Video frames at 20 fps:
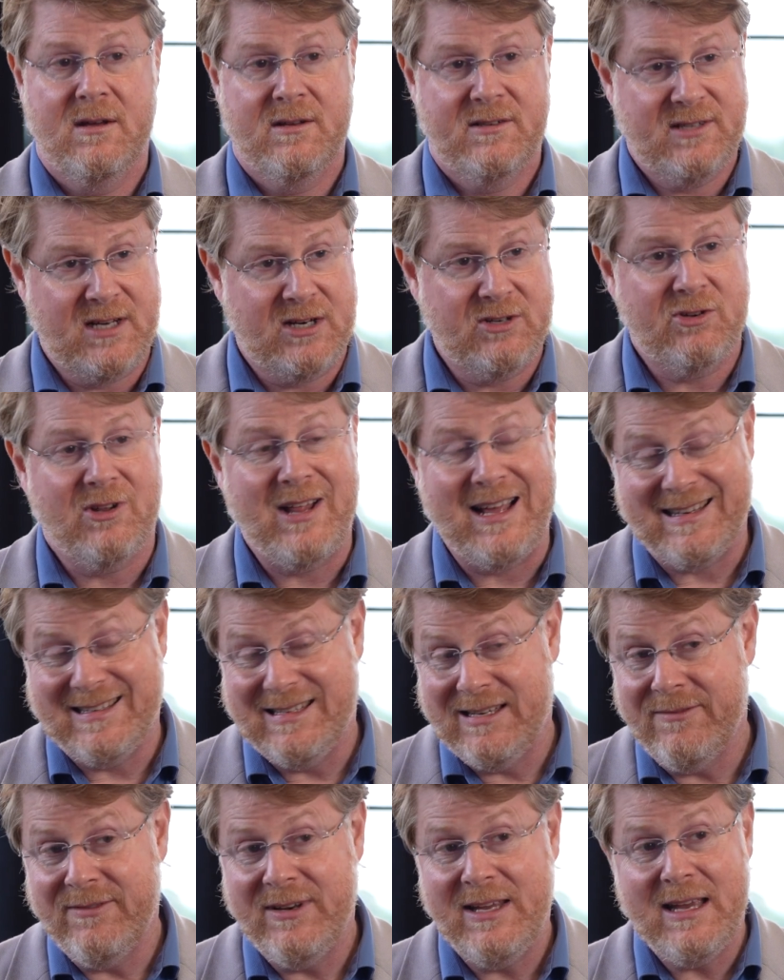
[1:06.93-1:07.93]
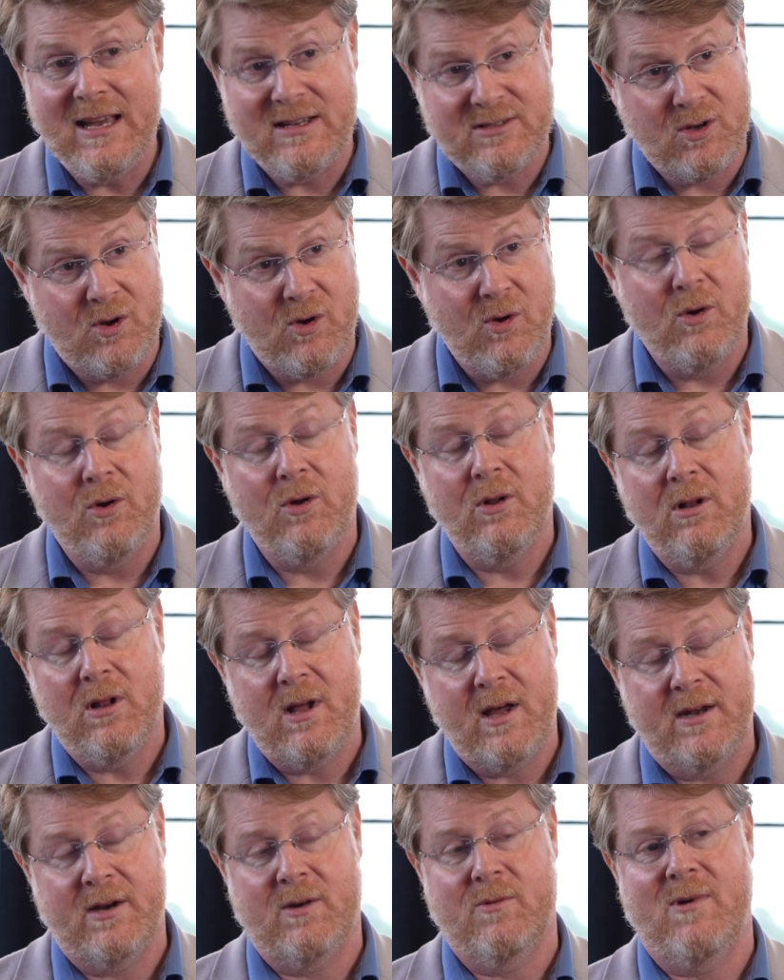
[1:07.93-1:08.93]
sexual activity as a
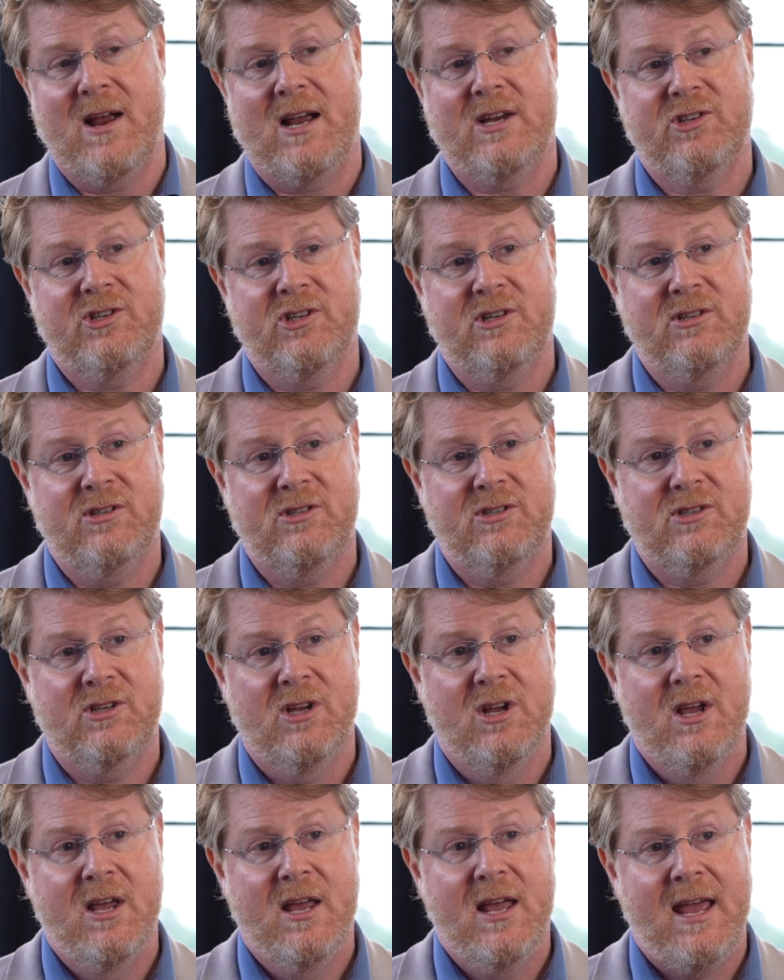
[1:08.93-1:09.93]
whole, on erections,